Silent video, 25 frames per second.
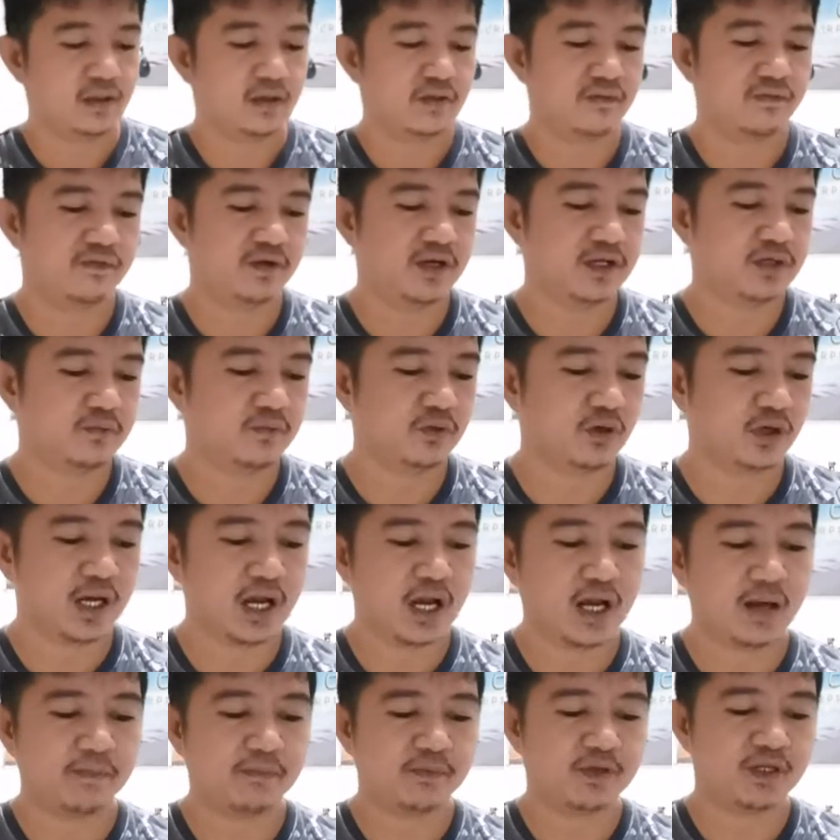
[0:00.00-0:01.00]
the Facebook
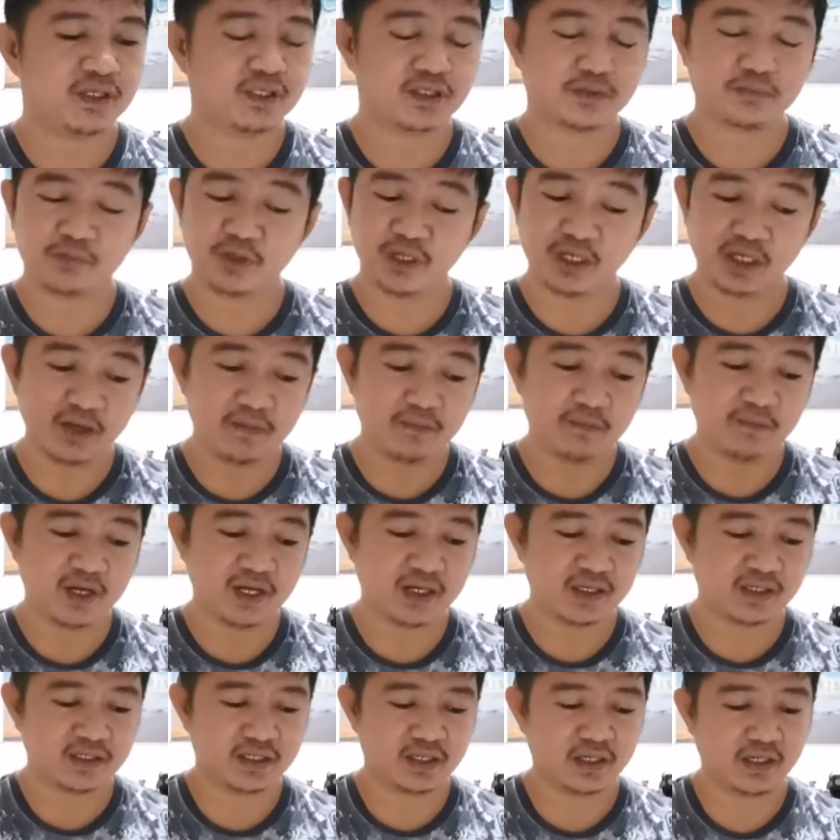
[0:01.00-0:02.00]
app, it's pretty
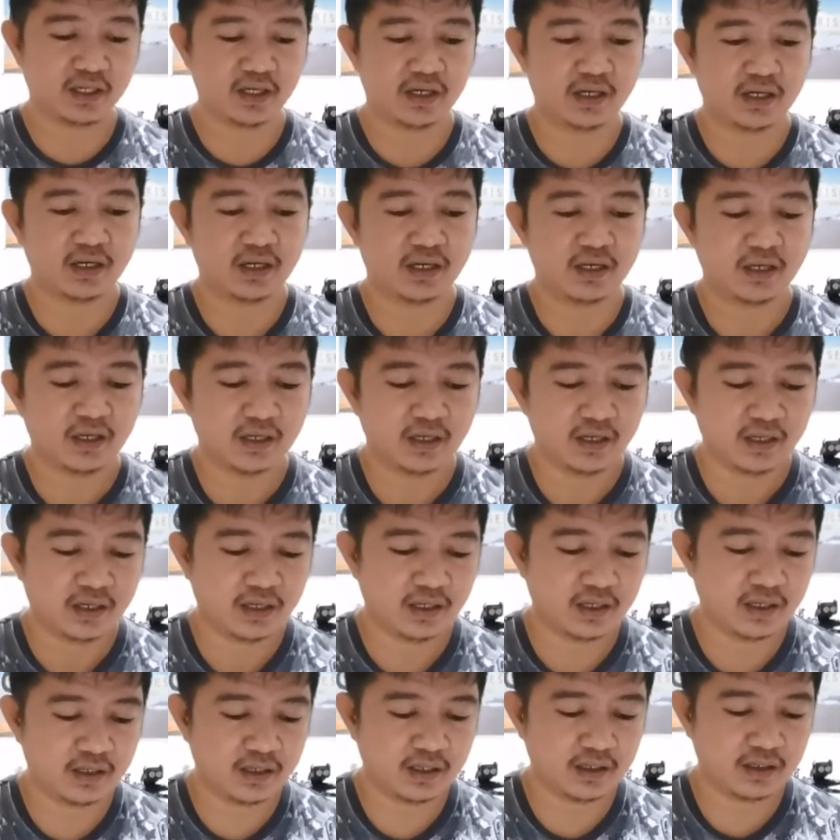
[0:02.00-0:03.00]
basic,
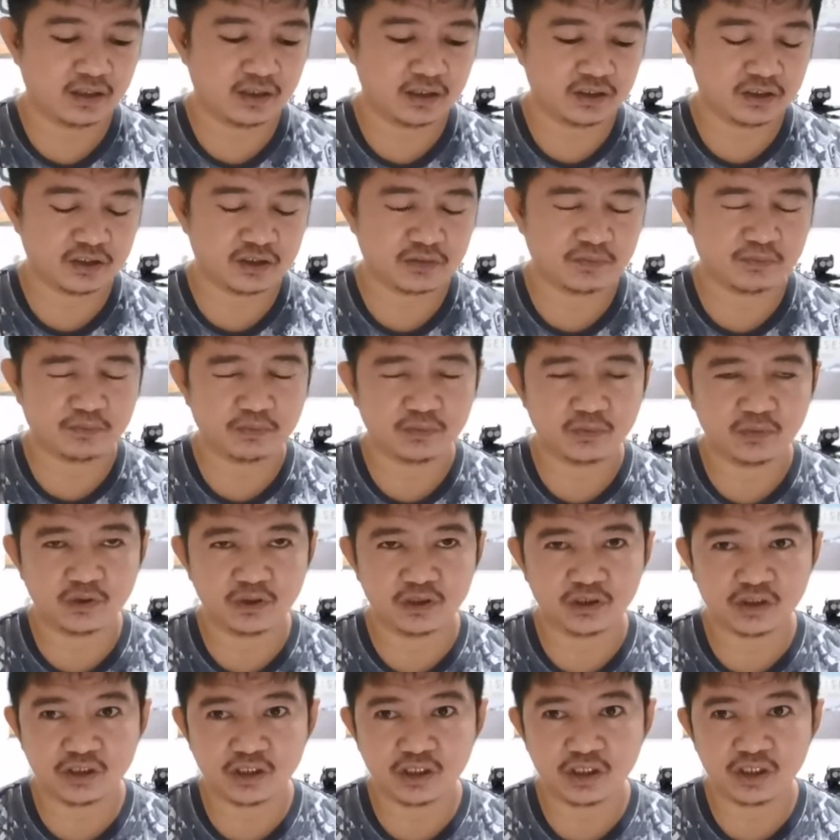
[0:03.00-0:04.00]
and it's
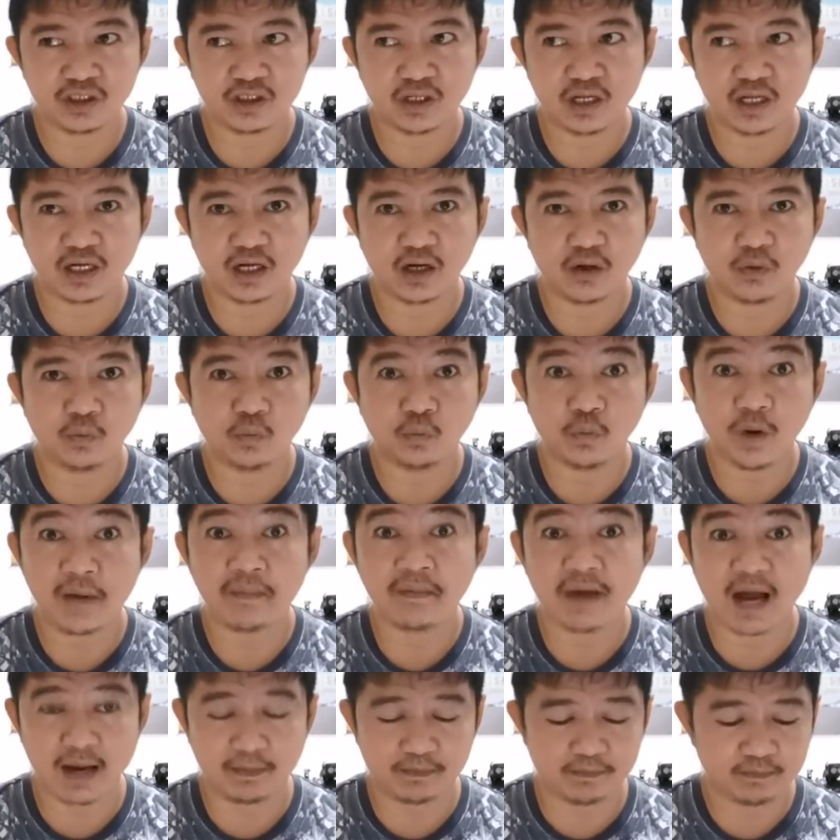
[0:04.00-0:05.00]
just like a web
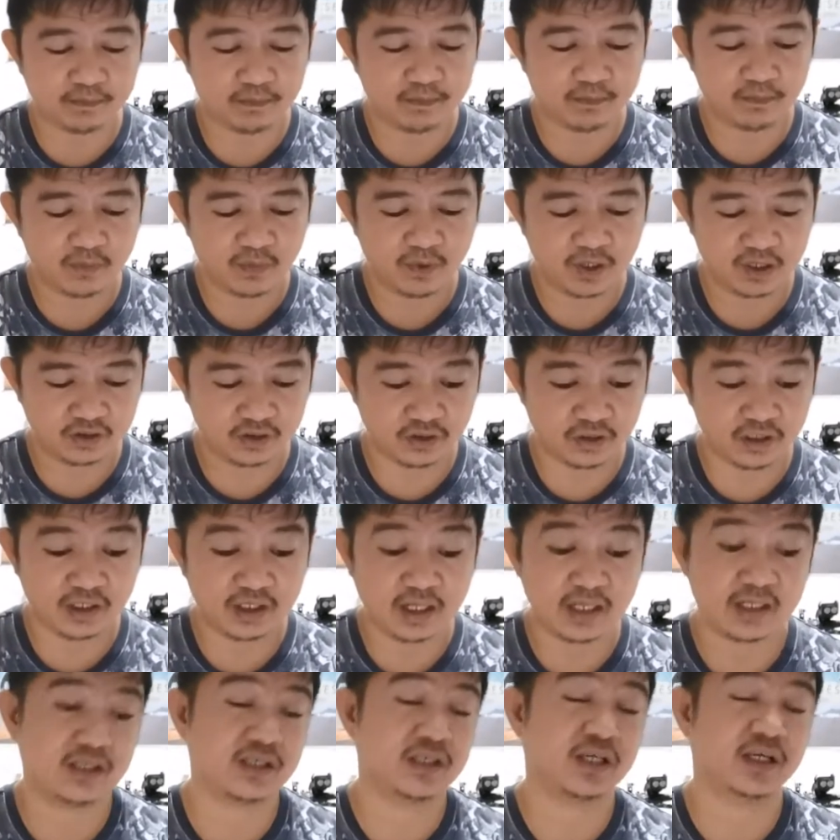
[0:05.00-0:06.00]
app. Actually,
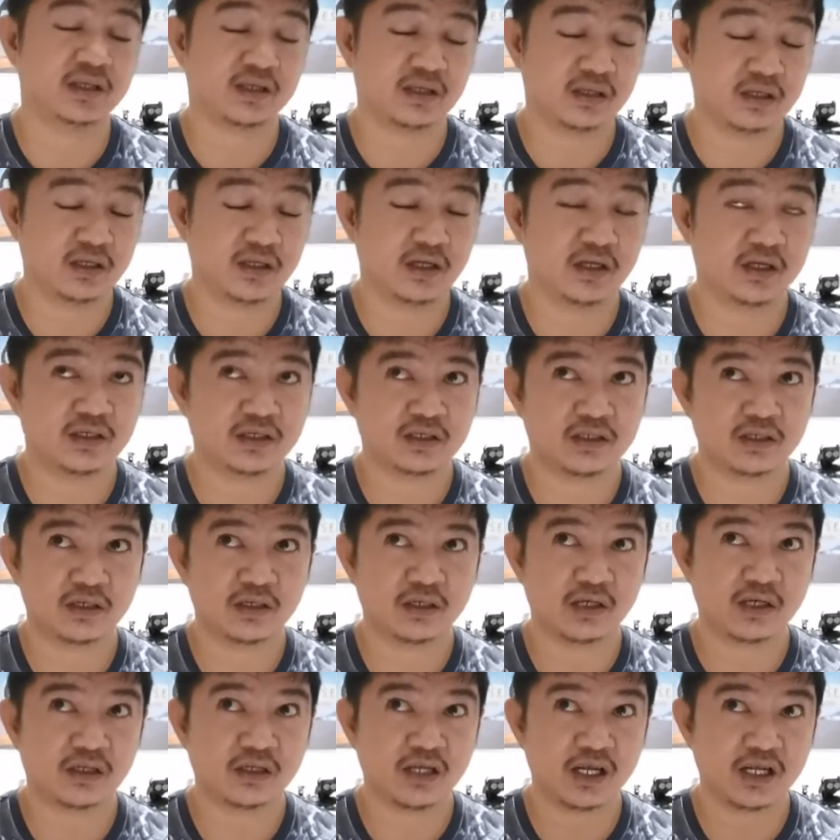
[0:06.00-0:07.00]
that's it.
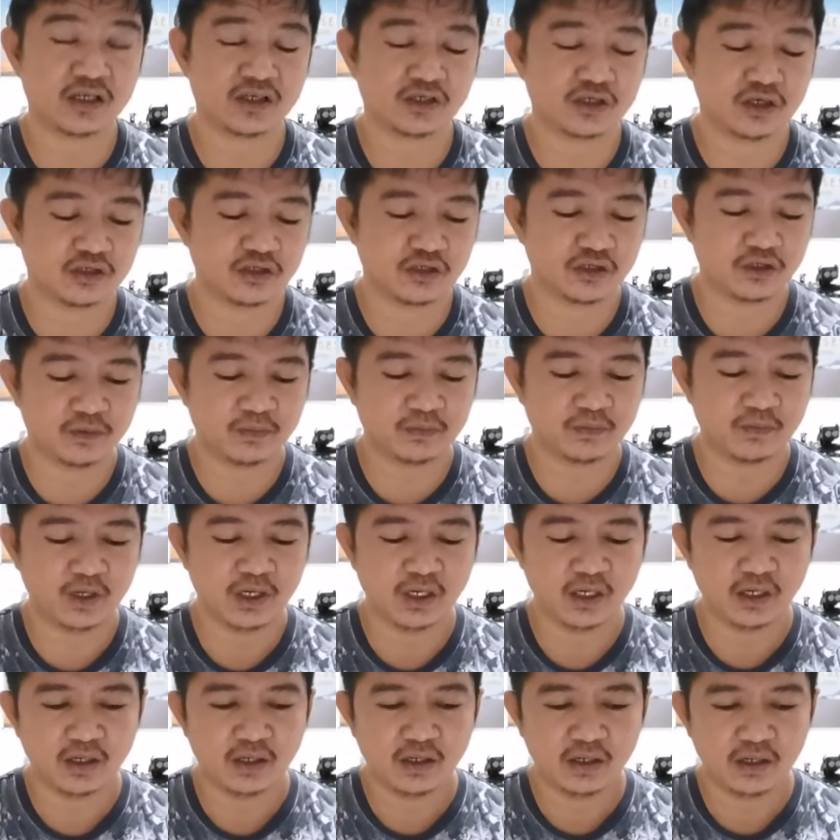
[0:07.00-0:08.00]
That's the term.
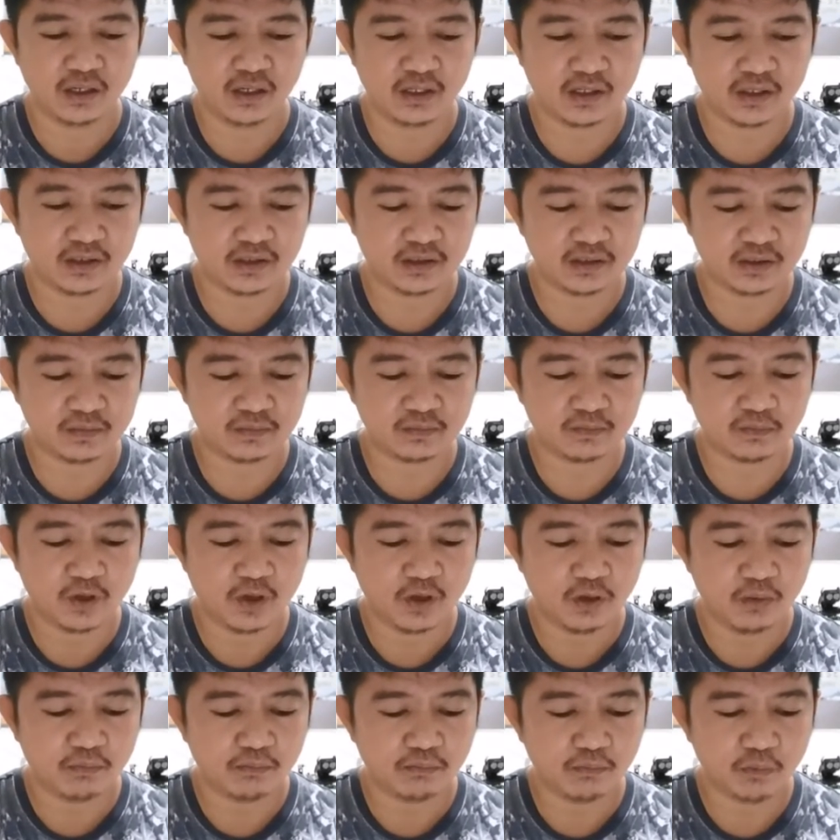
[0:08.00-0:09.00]

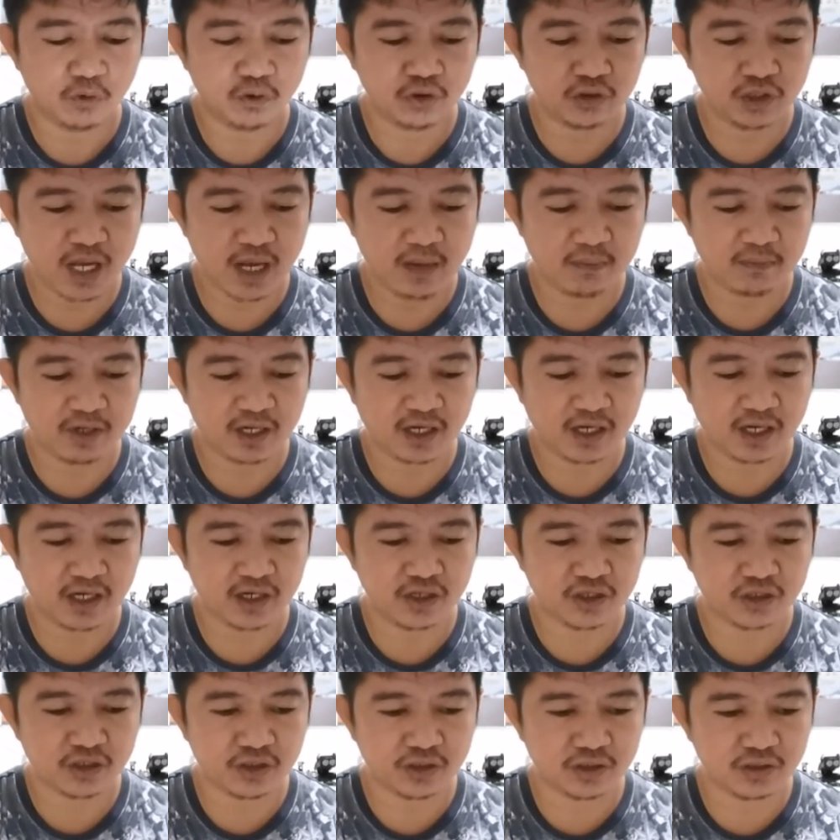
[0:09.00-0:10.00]
Most
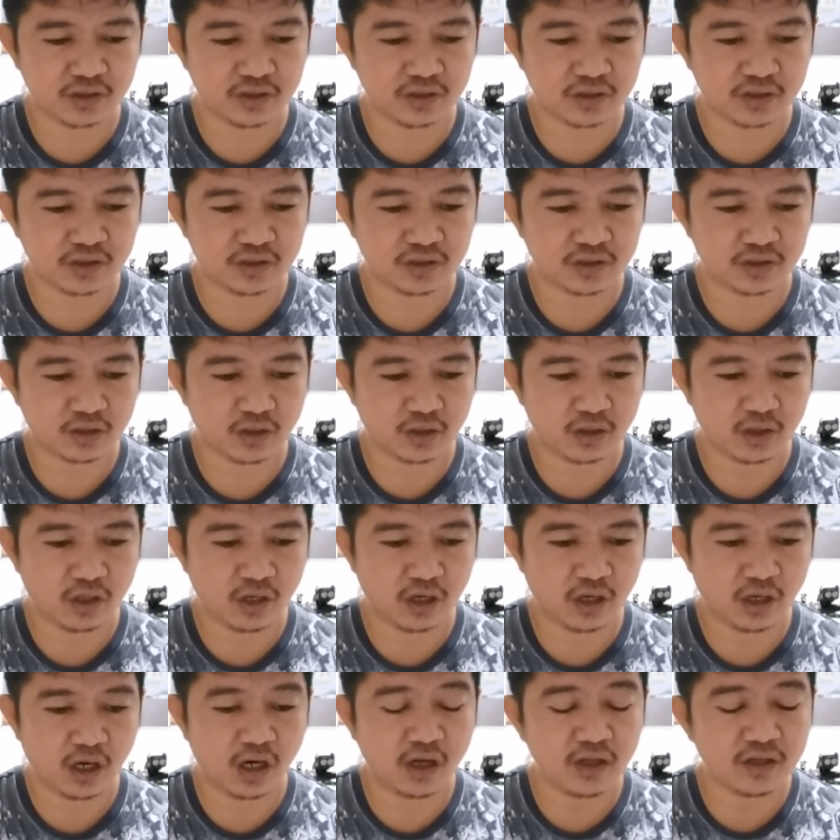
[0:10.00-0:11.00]
applications
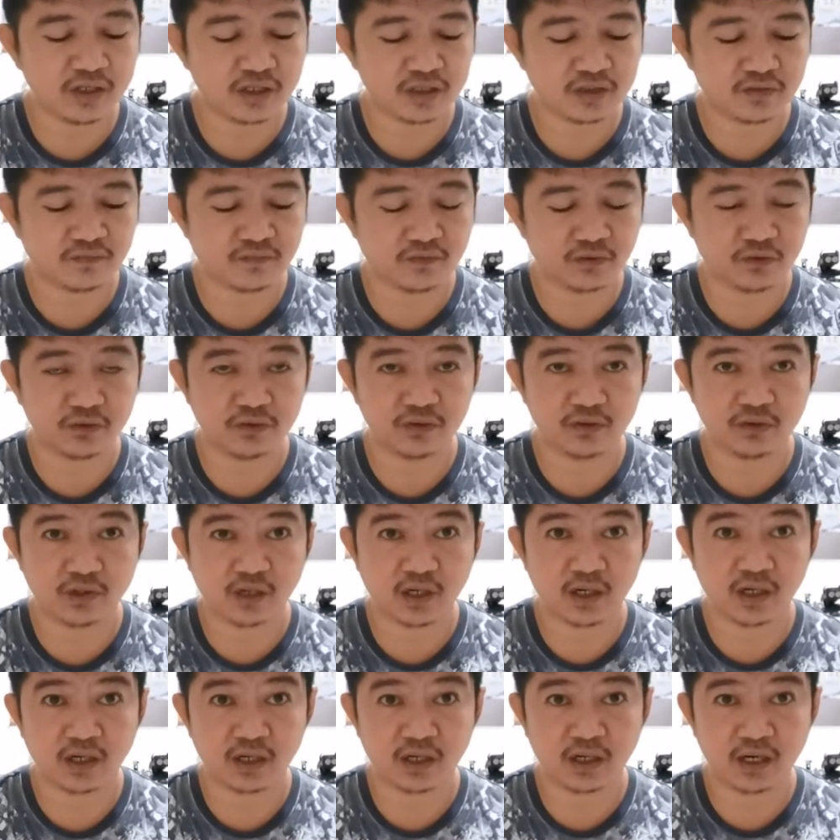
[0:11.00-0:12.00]
on this phone
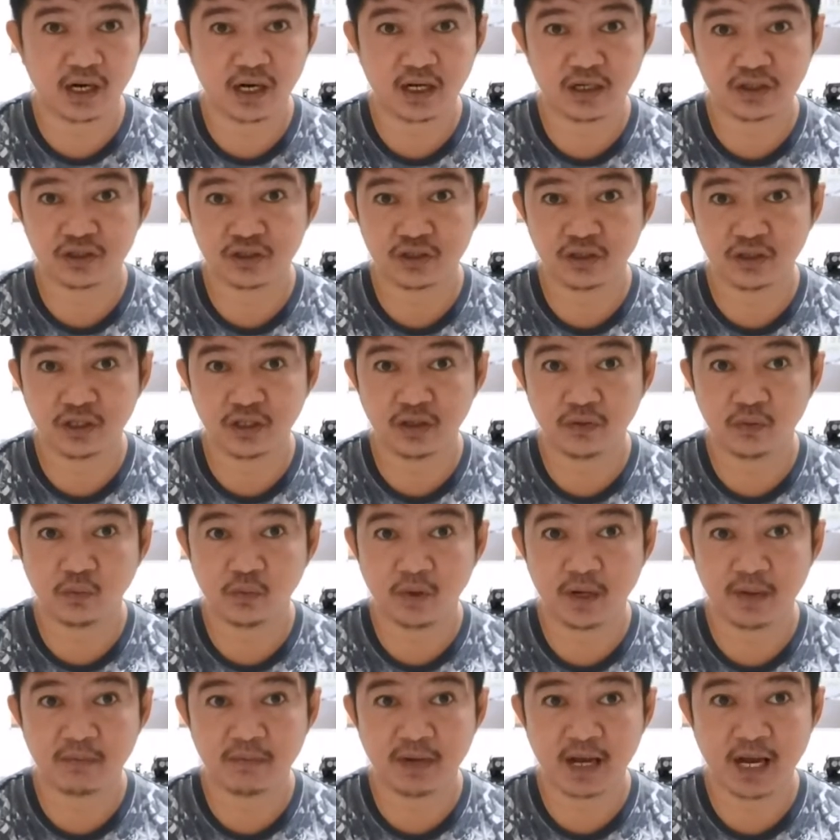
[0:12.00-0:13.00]
are actually
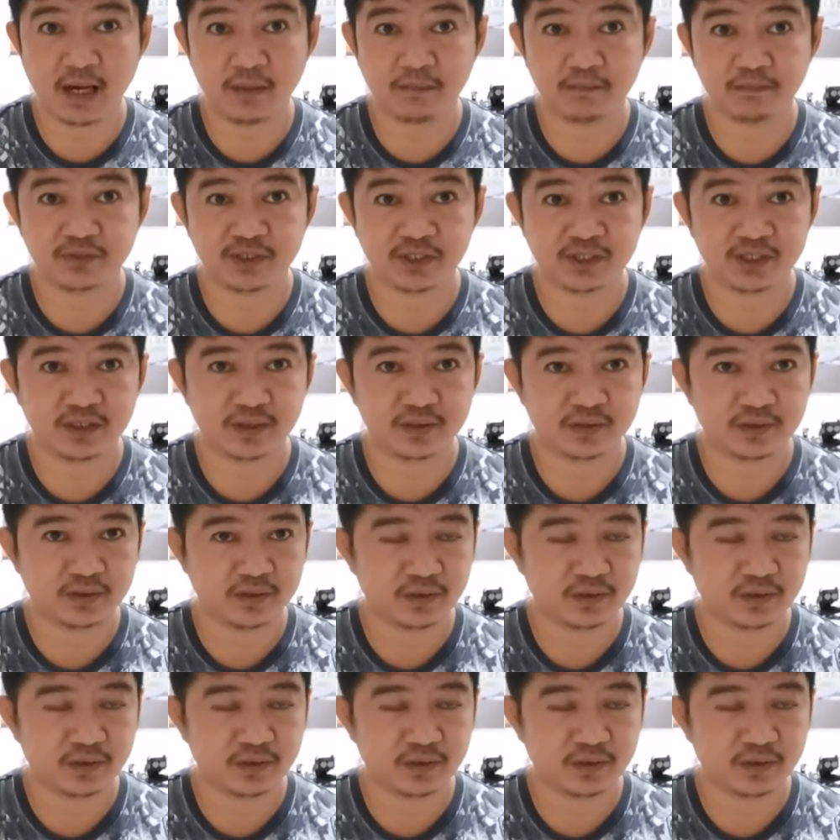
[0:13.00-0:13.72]
web apps,